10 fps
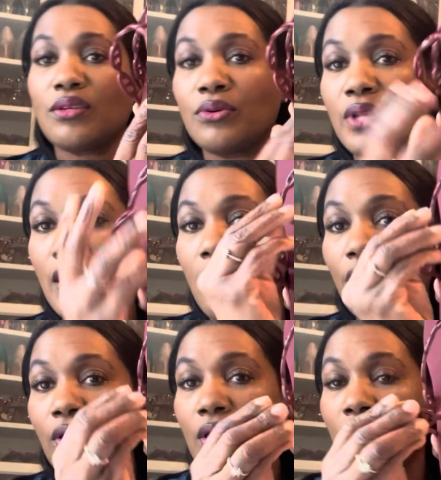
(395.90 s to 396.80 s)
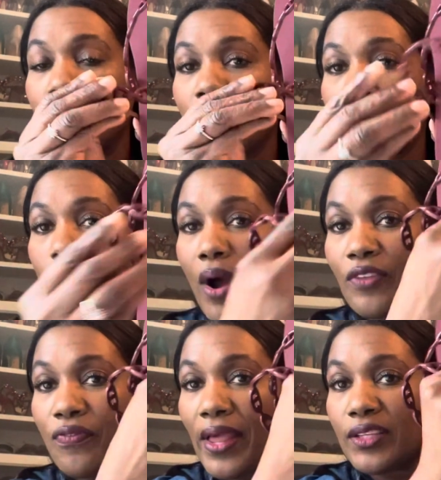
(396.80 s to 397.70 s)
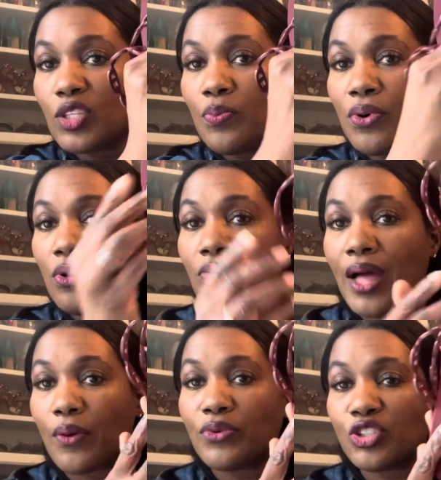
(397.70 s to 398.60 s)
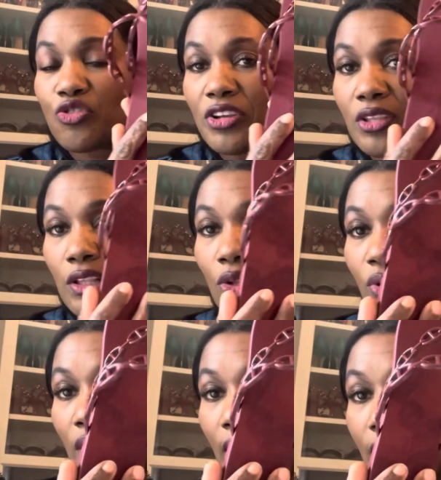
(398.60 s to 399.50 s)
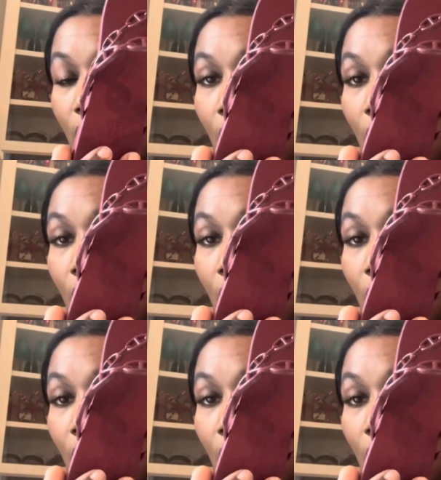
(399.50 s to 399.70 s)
So they are quite flexible, not restricted looking at